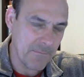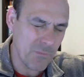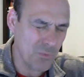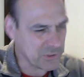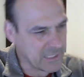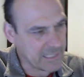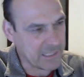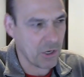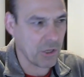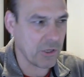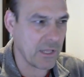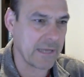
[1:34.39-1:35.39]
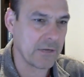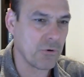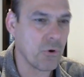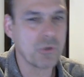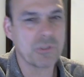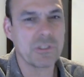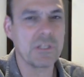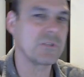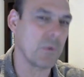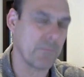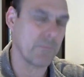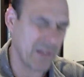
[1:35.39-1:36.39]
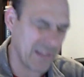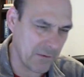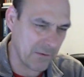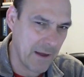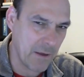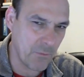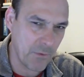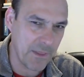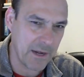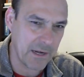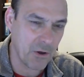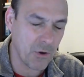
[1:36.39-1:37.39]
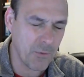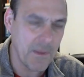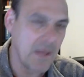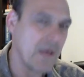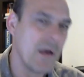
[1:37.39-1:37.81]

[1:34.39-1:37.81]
We're taking online courses. We're playing around with it at home.